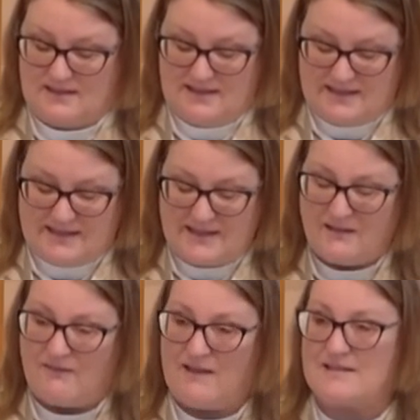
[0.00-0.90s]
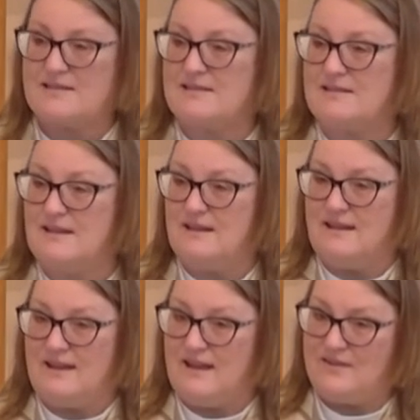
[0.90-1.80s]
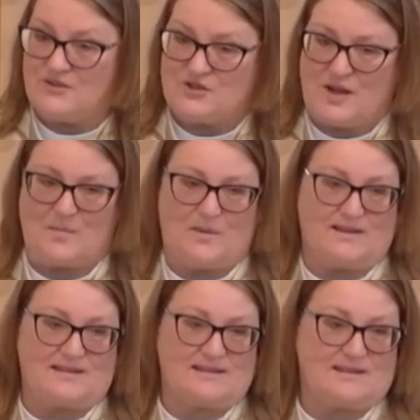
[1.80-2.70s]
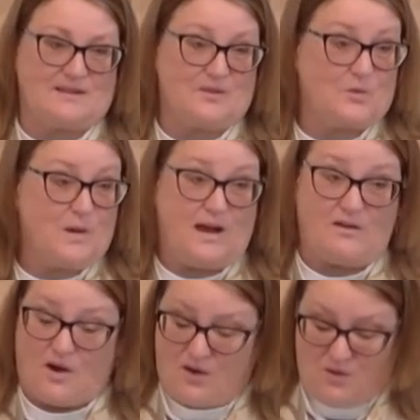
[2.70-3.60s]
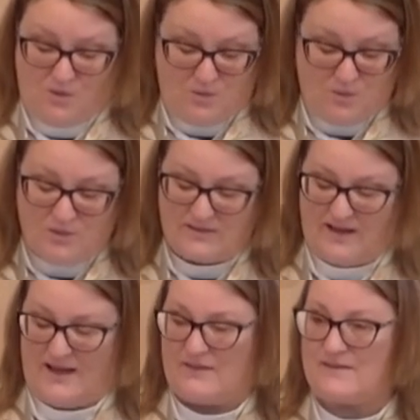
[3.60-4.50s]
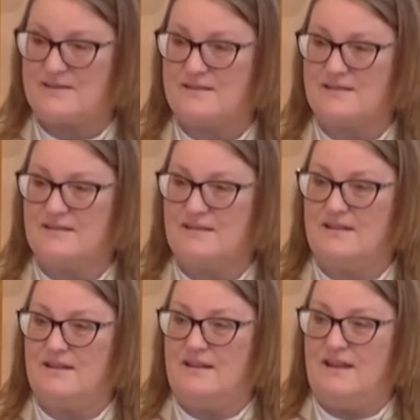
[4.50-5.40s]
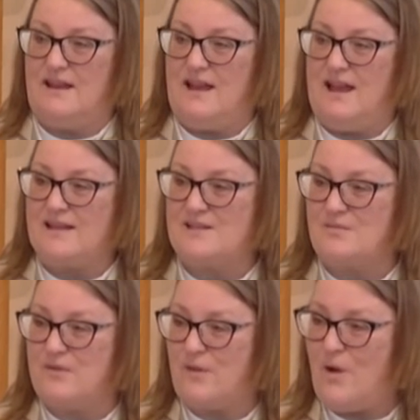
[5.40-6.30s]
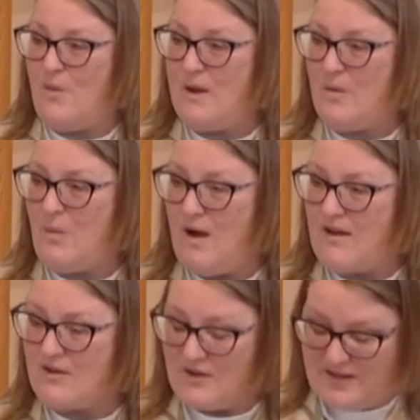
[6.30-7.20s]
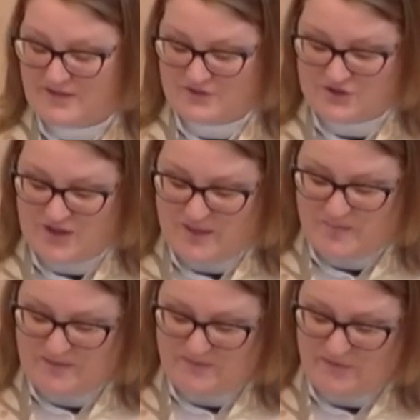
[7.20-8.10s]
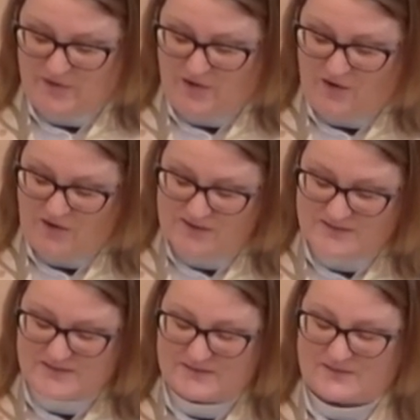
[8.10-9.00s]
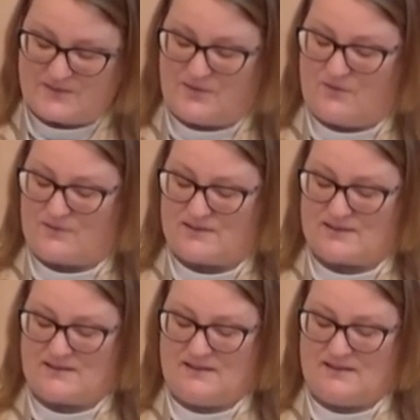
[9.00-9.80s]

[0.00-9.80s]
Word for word: heal us, and shape us throughout our whole lives. As flowing water can shape even the hardest of stones,